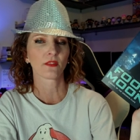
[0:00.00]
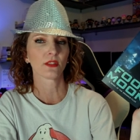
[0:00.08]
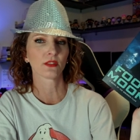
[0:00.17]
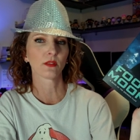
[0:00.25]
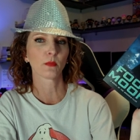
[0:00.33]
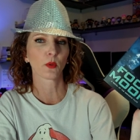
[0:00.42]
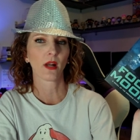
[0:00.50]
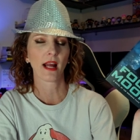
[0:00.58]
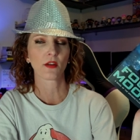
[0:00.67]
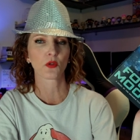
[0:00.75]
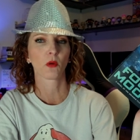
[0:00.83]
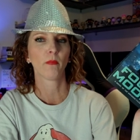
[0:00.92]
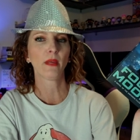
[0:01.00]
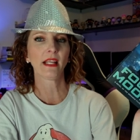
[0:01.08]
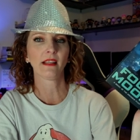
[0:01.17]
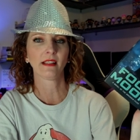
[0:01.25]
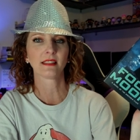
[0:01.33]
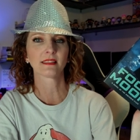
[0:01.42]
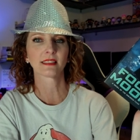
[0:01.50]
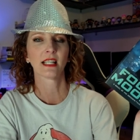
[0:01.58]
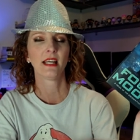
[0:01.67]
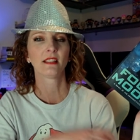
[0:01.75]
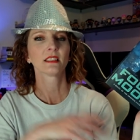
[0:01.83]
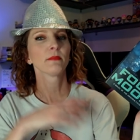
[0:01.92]
the supernatural beings
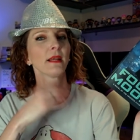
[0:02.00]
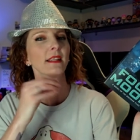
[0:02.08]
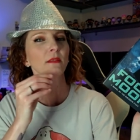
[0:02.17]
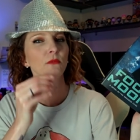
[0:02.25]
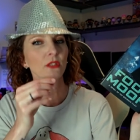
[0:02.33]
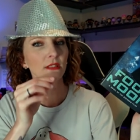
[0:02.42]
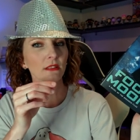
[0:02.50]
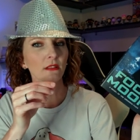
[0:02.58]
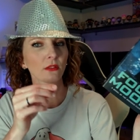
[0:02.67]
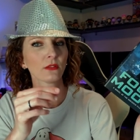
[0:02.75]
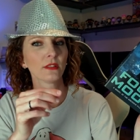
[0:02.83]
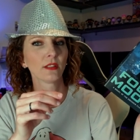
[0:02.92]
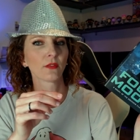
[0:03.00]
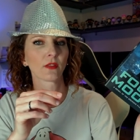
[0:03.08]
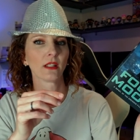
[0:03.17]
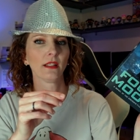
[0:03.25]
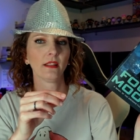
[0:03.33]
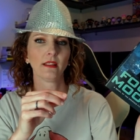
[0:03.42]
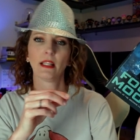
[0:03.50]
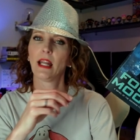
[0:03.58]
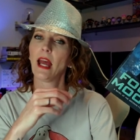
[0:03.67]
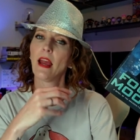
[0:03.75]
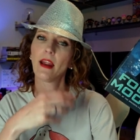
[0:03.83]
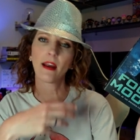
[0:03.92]
to make them just a little different than
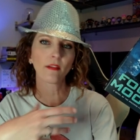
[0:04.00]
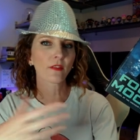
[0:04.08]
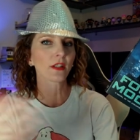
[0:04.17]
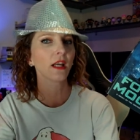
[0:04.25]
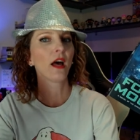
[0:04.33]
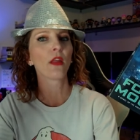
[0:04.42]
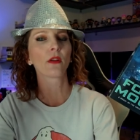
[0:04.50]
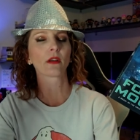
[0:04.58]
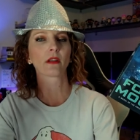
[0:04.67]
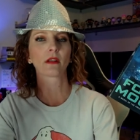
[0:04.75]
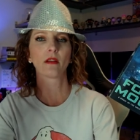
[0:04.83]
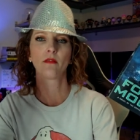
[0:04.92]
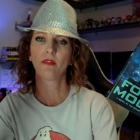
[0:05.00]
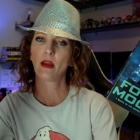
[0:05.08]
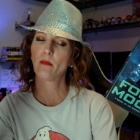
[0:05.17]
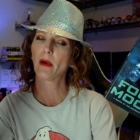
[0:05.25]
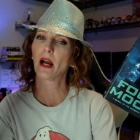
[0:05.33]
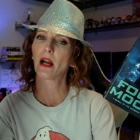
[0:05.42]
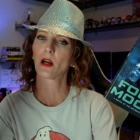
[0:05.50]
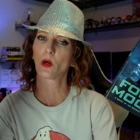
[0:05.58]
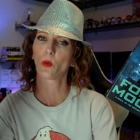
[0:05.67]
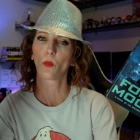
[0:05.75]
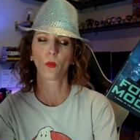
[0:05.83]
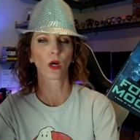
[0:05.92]
every other
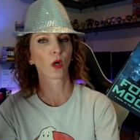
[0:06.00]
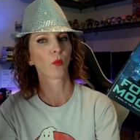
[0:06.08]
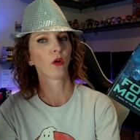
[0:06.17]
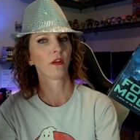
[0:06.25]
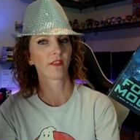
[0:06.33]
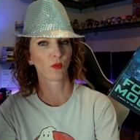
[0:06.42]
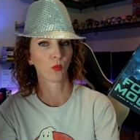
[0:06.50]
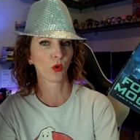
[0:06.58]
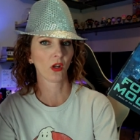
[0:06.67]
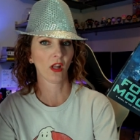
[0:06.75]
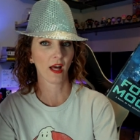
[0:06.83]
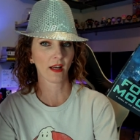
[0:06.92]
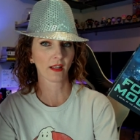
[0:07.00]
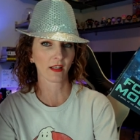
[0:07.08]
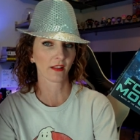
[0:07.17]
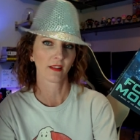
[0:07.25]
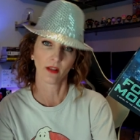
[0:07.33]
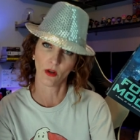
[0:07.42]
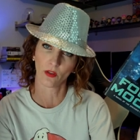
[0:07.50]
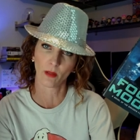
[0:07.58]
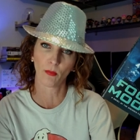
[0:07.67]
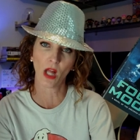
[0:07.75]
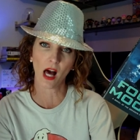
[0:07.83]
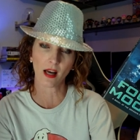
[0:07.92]
vampire, werewolf, and warlock on the
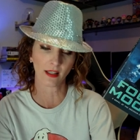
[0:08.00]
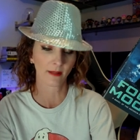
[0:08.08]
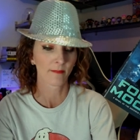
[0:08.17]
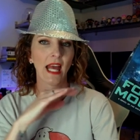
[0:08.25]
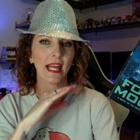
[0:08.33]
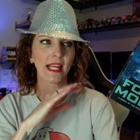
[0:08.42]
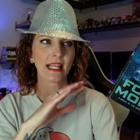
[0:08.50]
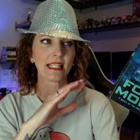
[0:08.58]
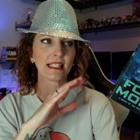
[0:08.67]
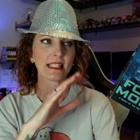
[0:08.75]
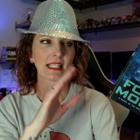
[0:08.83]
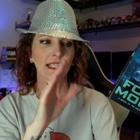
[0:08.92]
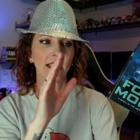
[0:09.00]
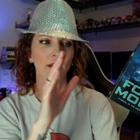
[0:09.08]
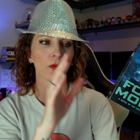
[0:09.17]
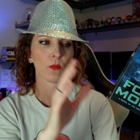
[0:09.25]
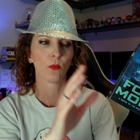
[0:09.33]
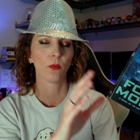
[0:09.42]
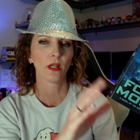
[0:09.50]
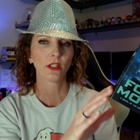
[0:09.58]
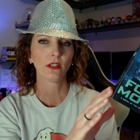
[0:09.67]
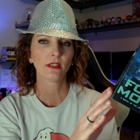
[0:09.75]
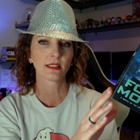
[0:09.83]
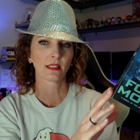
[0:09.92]
block. And what
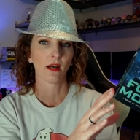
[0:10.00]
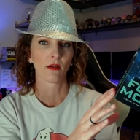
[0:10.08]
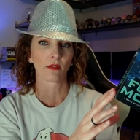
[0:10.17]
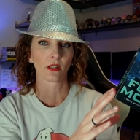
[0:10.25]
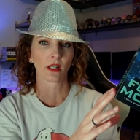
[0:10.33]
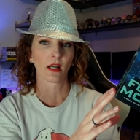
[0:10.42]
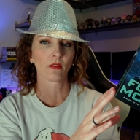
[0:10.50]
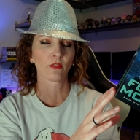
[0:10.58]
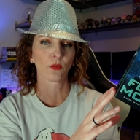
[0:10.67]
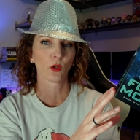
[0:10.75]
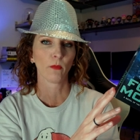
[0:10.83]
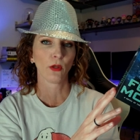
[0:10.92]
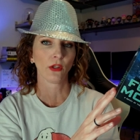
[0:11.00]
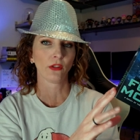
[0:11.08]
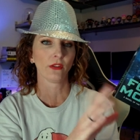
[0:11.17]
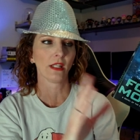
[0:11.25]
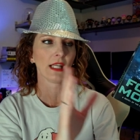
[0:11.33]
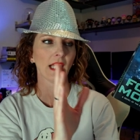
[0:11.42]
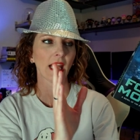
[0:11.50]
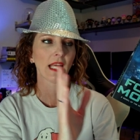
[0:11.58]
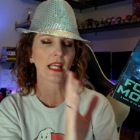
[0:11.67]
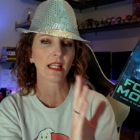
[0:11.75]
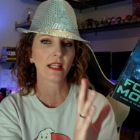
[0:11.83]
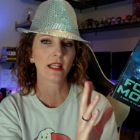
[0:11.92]
you discover in Full Moon,
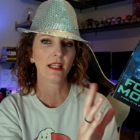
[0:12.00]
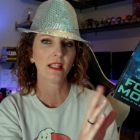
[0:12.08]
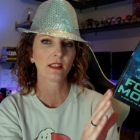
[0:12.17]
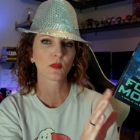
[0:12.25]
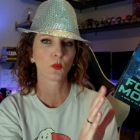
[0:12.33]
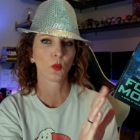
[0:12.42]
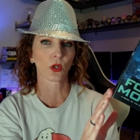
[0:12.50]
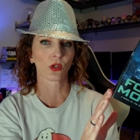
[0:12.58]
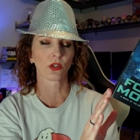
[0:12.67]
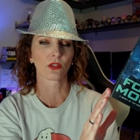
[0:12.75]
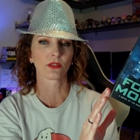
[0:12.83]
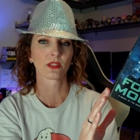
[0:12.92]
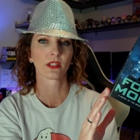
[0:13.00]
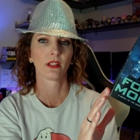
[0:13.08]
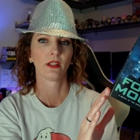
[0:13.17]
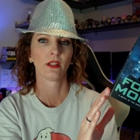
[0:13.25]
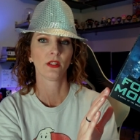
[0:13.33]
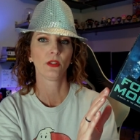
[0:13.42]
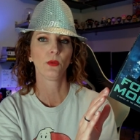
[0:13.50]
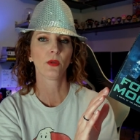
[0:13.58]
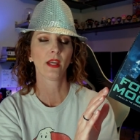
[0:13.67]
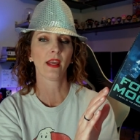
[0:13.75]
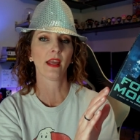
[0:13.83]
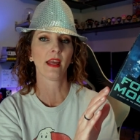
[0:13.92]
in this world, you
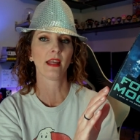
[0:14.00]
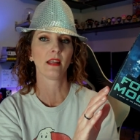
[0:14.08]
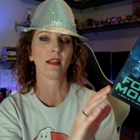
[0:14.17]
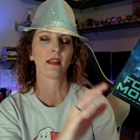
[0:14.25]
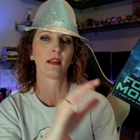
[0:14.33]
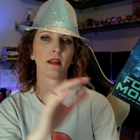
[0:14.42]
can